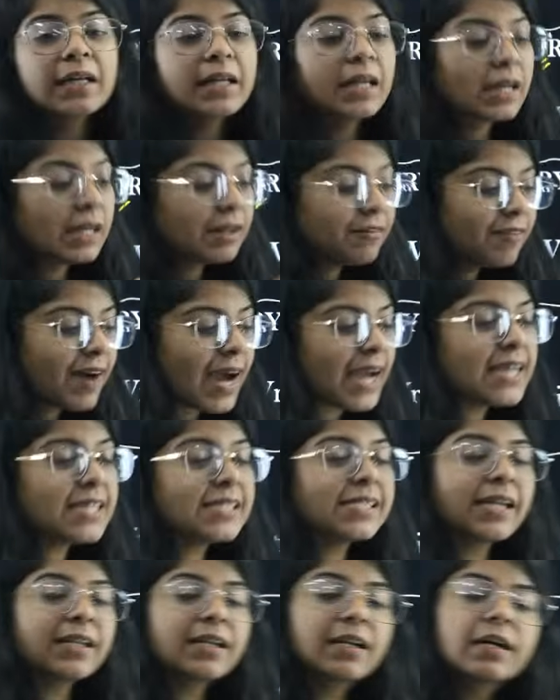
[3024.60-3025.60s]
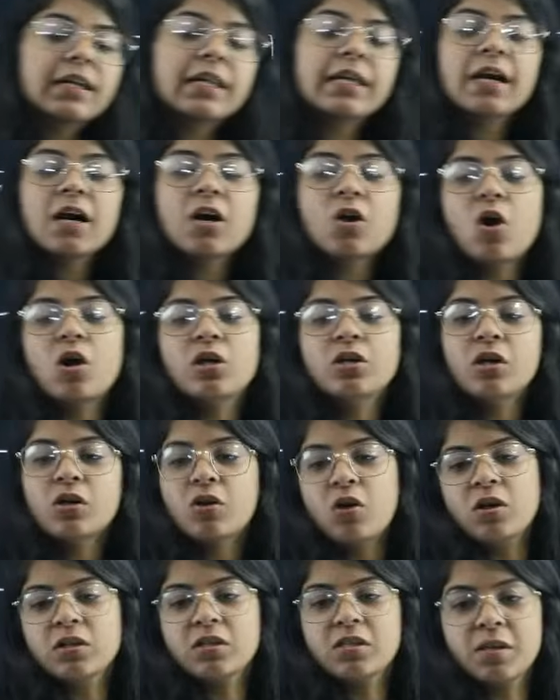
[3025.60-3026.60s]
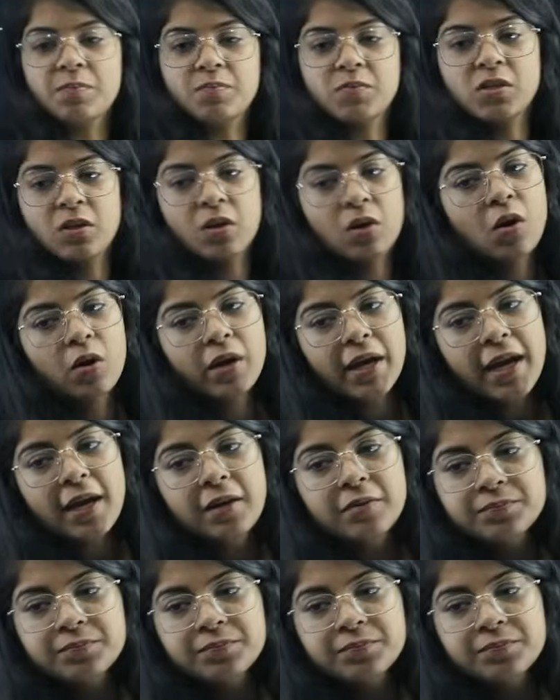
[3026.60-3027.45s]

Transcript: revise and clear all your concepts. Okay,